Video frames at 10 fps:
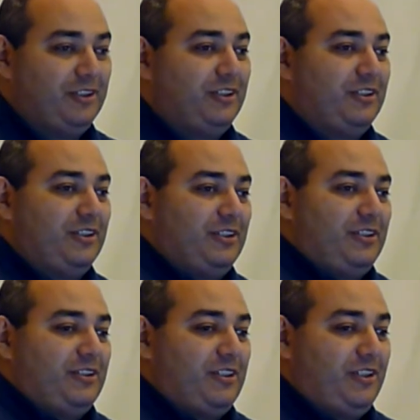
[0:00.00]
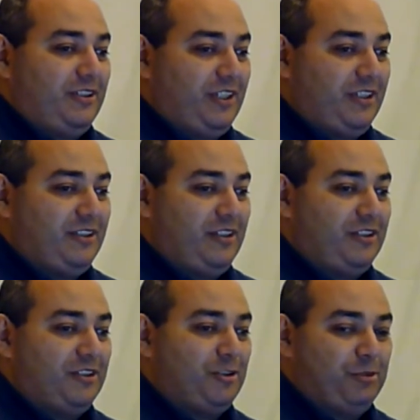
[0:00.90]
read it in the.
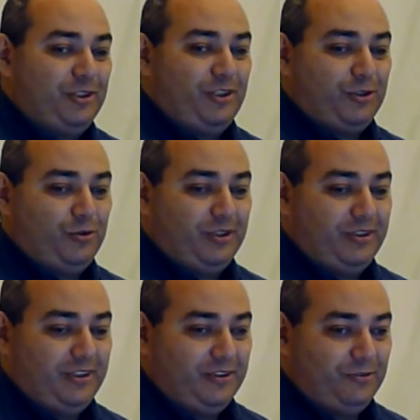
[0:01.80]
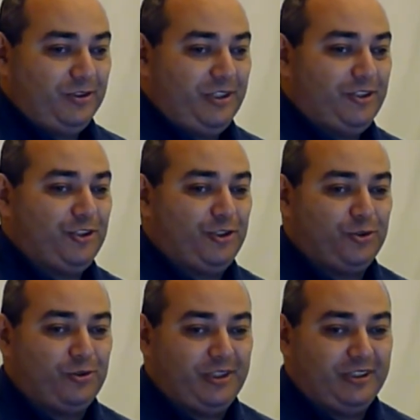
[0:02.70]
Well, we changed the code. Then
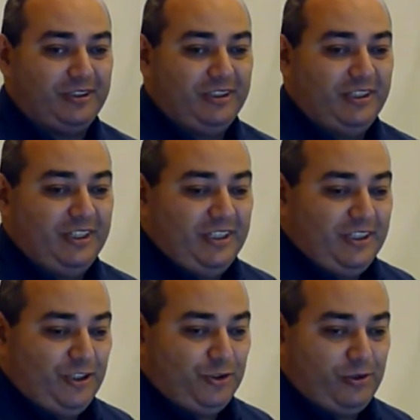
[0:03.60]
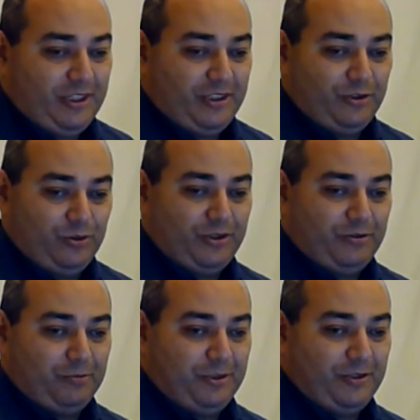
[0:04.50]
here are the results.
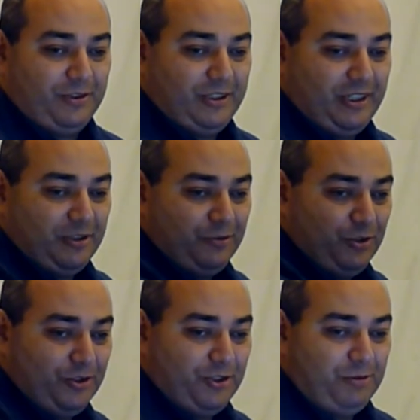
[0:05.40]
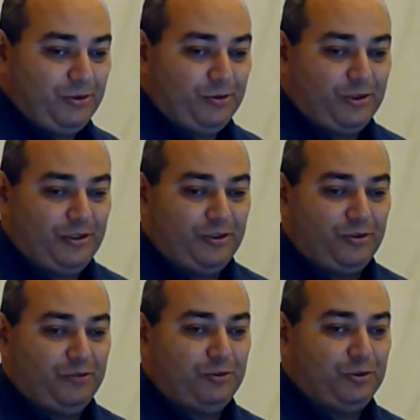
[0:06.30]
First of all, they show
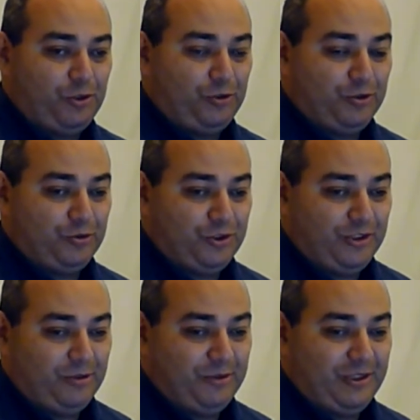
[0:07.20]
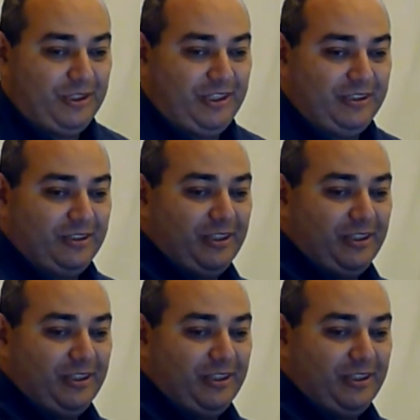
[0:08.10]
how the allocators